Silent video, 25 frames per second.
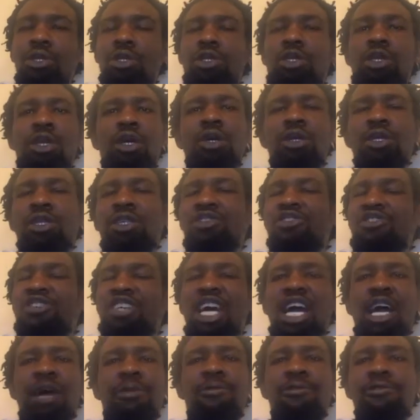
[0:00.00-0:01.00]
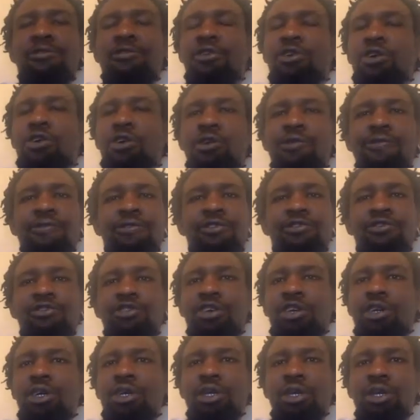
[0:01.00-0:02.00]
Yo, the job of the earth is
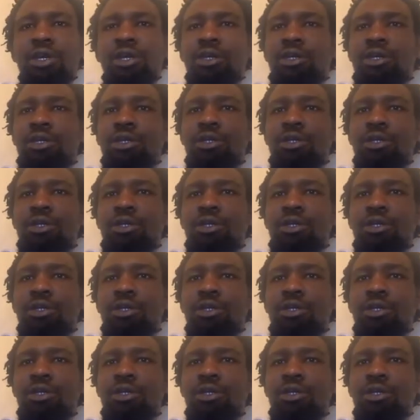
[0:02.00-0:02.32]
done.